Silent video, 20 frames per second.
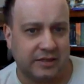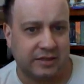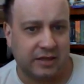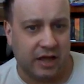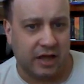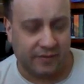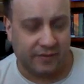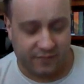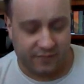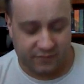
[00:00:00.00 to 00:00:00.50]

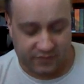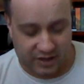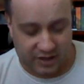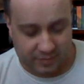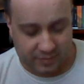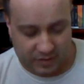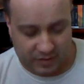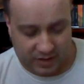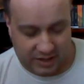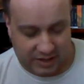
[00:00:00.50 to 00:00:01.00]
off of
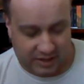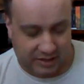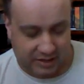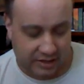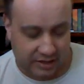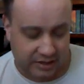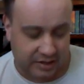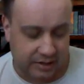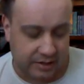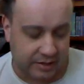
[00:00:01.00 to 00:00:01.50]
eBay, and
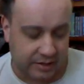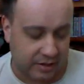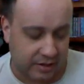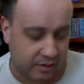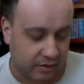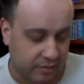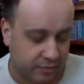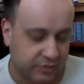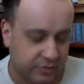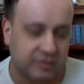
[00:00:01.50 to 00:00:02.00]
it didn't say who
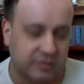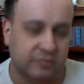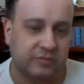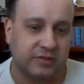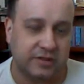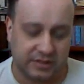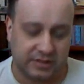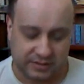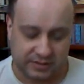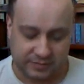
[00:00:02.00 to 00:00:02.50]
the person
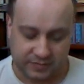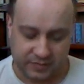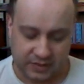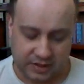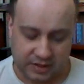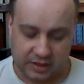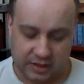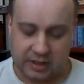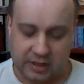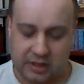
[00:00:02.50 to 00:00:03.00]
was.
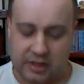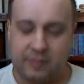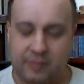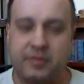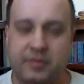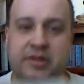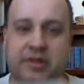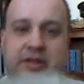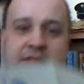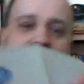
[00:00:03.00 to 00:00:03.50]

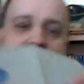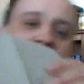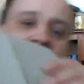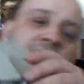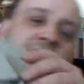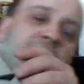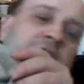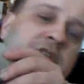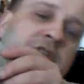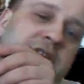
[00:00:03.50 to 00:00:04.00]
But this is as
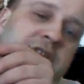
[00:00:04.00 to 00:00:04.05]
far